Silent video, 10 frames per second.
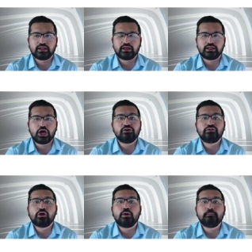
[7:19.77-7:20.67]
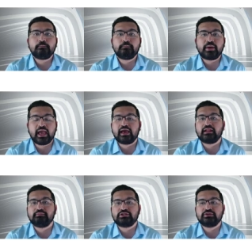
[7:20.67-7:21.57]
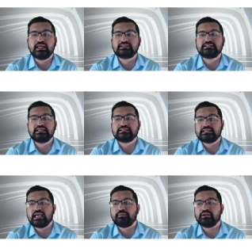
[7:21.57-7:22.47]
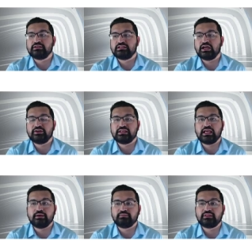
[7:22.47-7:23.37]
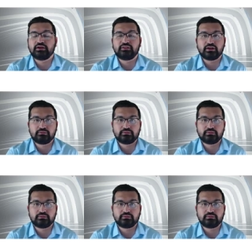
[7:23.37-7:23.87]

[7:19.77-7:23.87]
Now, if you compare between the ACCS EM and DREM, they're, they're